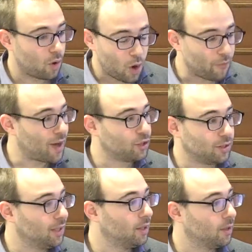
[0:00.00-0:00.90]
of
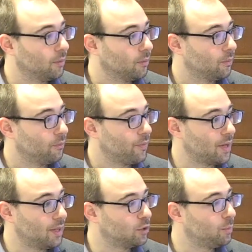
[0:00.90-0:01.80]
Argentina,
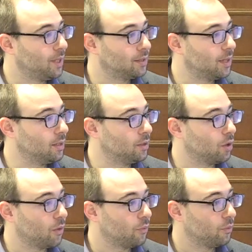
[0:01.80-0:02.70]
than it is to be a citizen
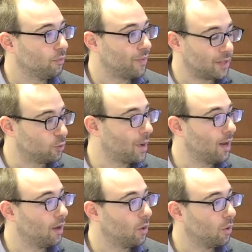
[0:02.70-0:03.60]
of
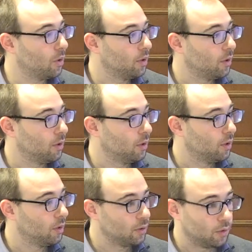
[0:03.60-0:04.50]
Venezuela or
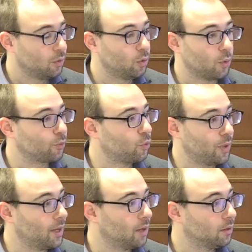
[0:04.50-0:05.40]
North
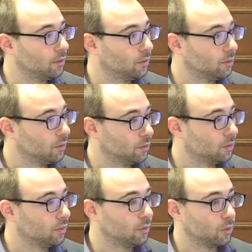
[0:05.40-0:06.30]
Korea
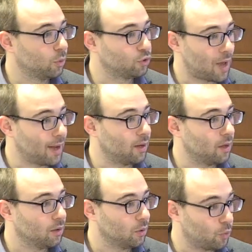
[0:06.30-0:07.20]
or
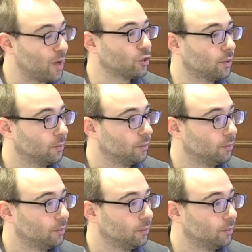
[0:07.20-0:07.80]
China or Russia.